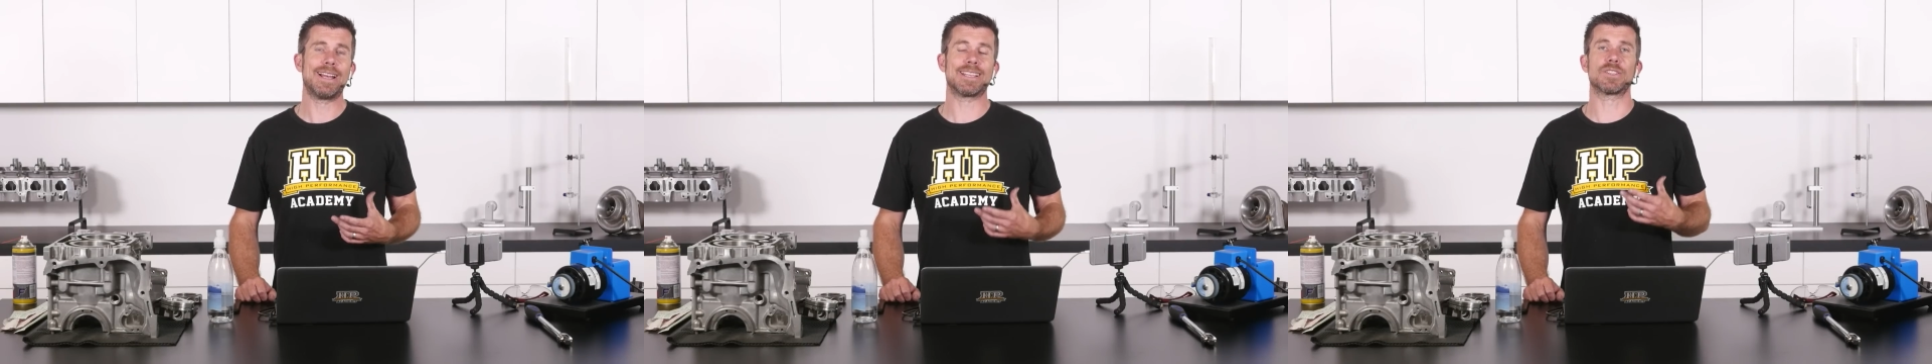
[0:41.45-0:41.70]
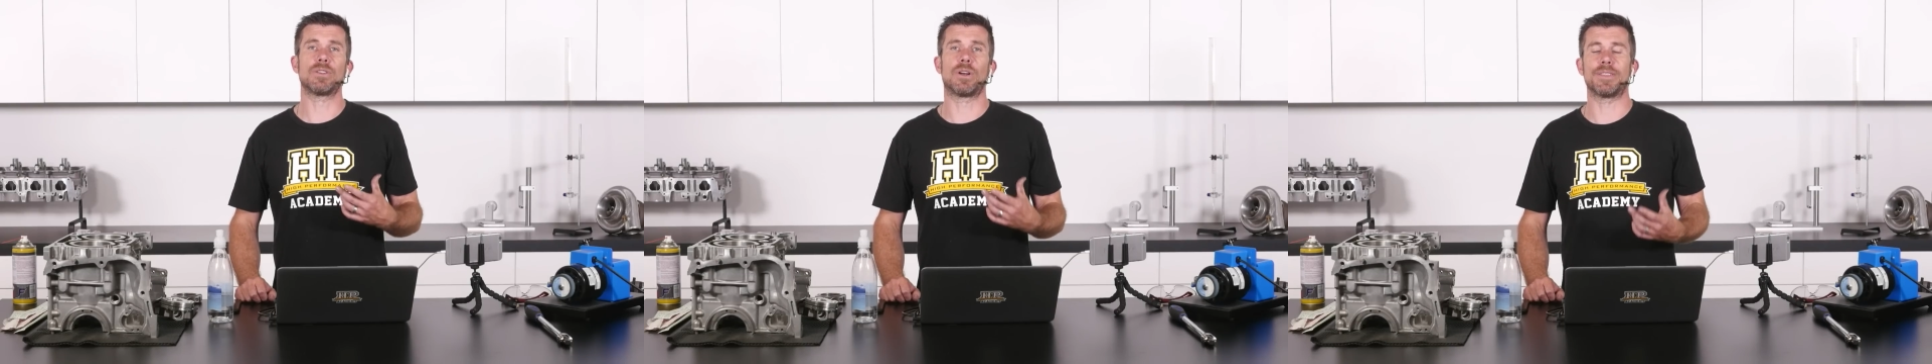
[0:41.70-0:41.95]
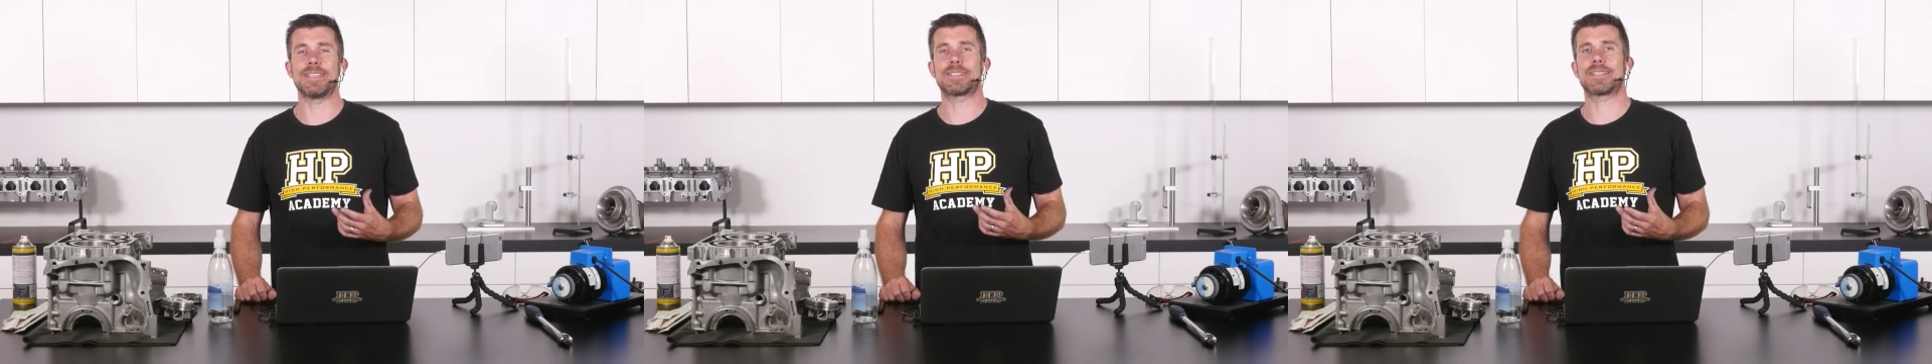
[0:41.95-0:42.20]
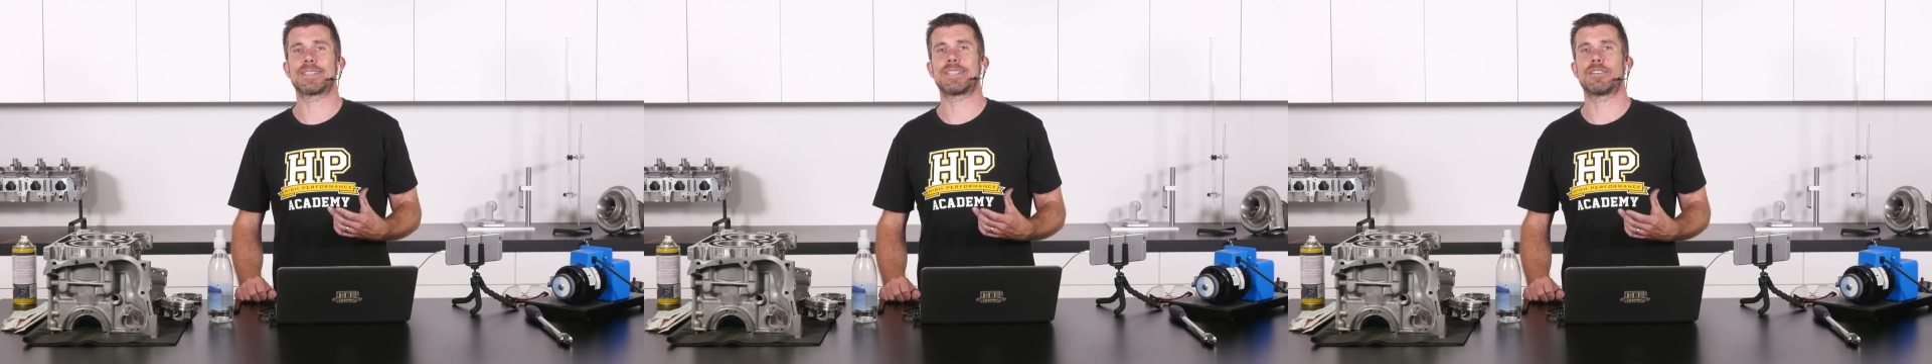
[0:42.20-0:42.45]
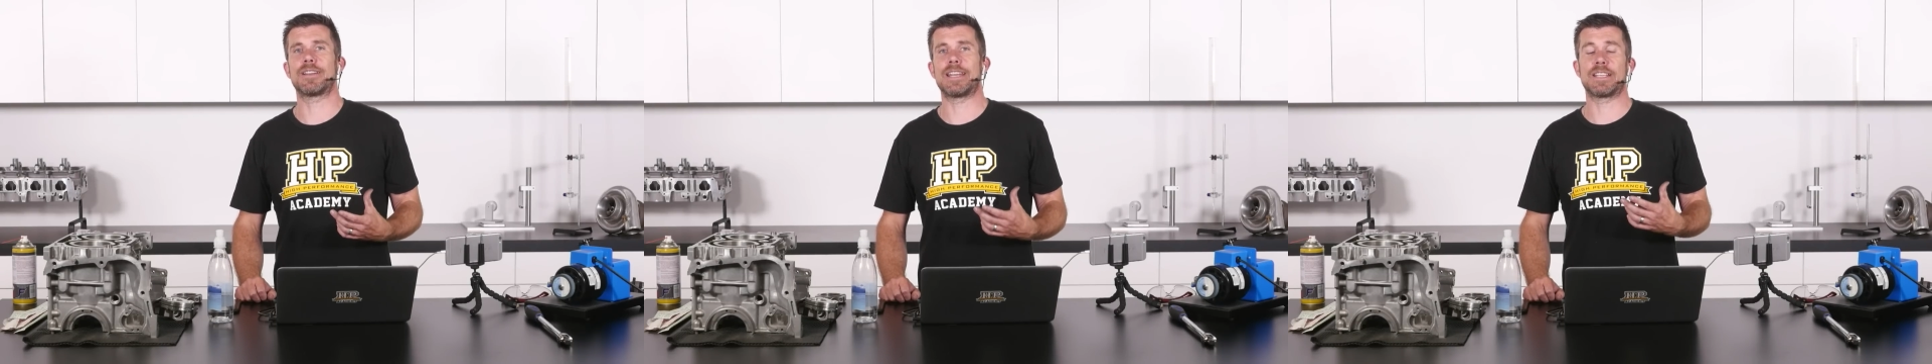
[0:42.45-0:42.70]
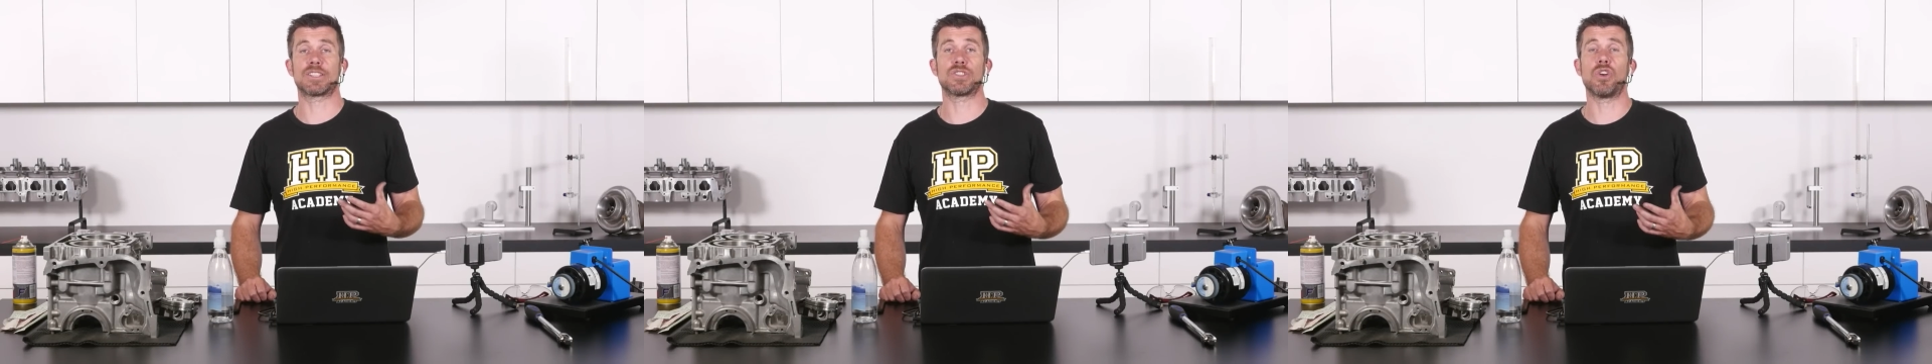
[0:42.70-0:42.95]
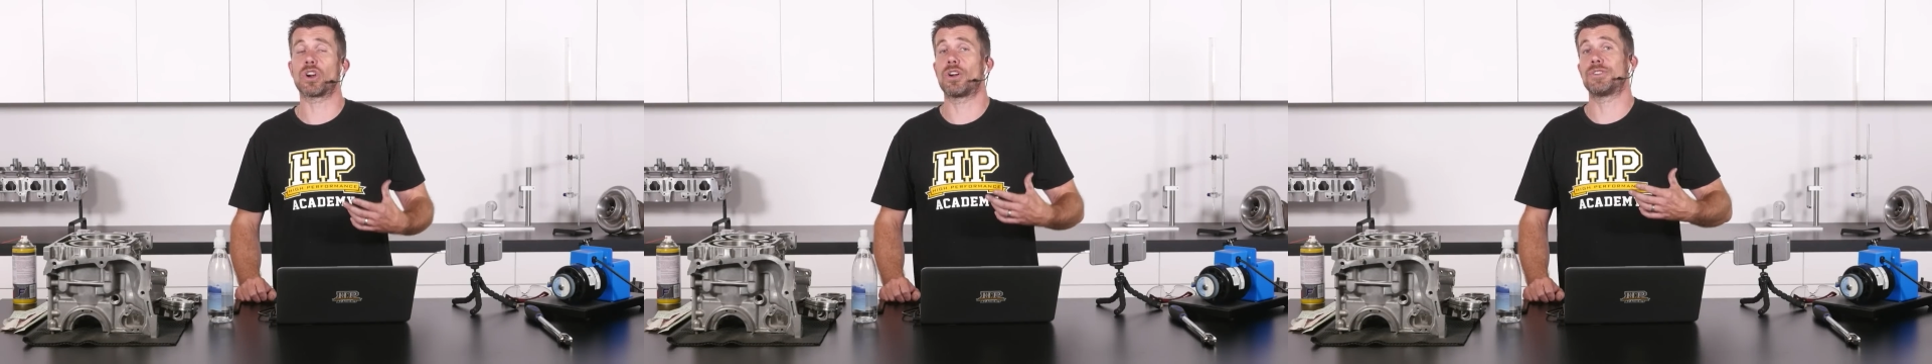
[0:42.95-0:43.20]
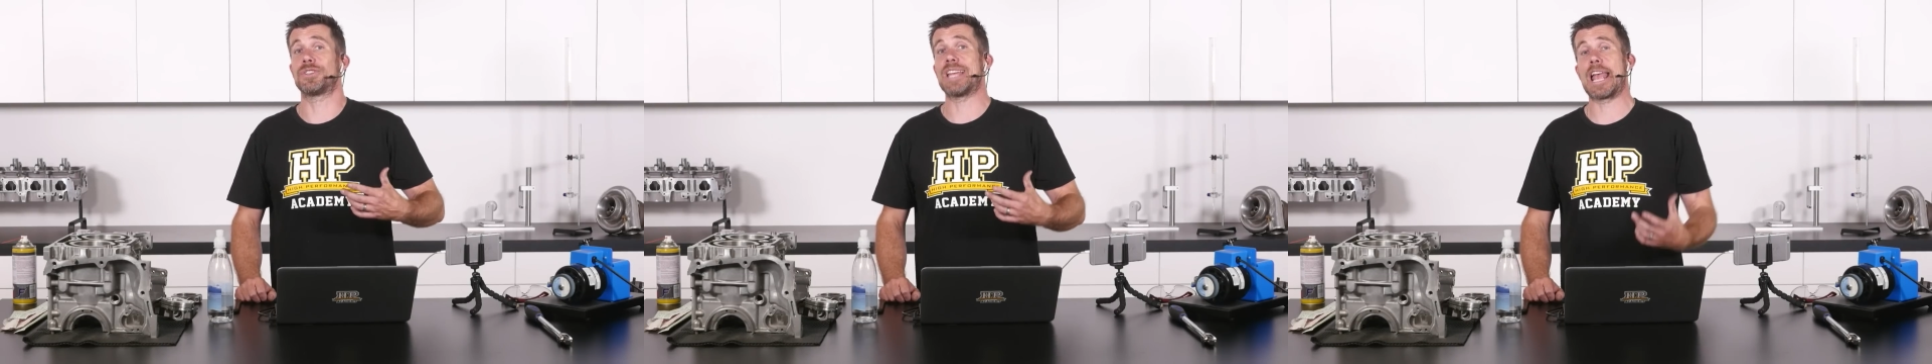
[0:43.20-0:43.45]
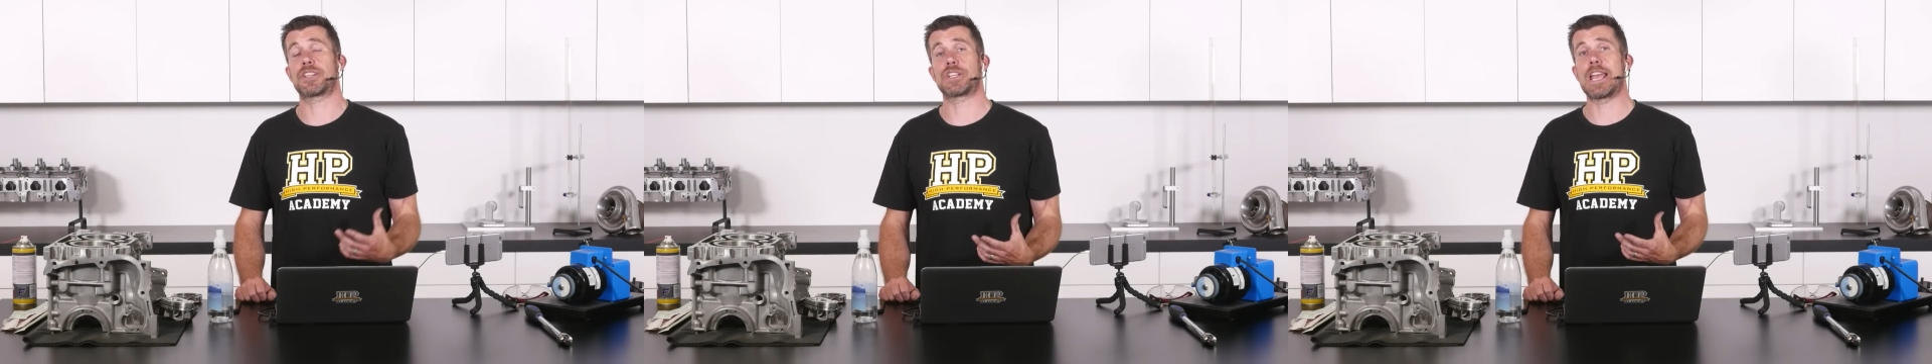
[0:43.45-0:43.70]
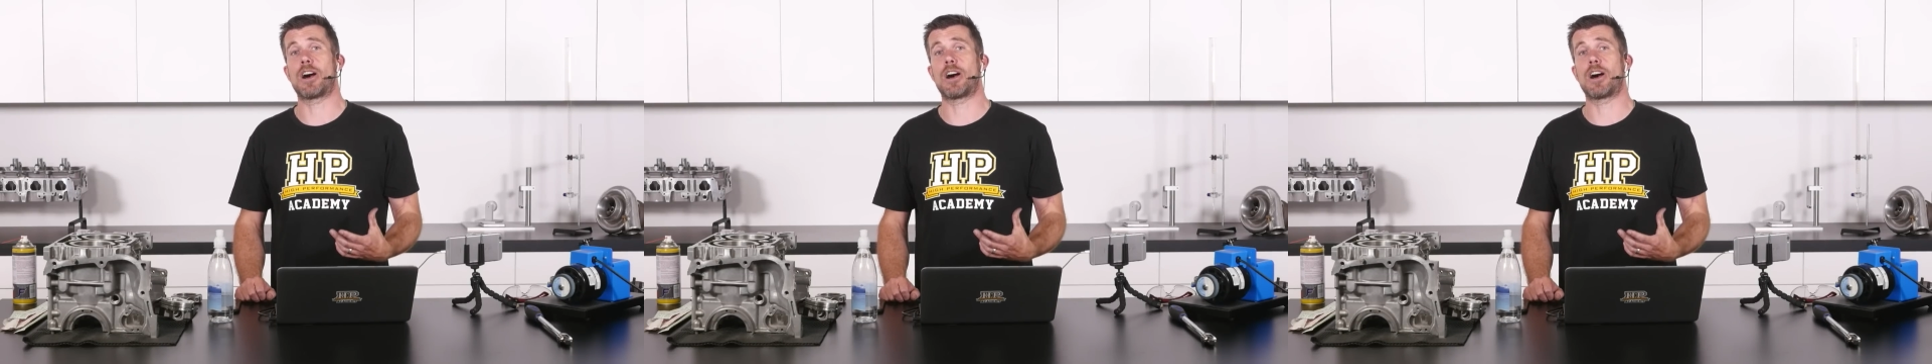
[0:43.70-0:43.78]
it's not necessary, and it's not going to actually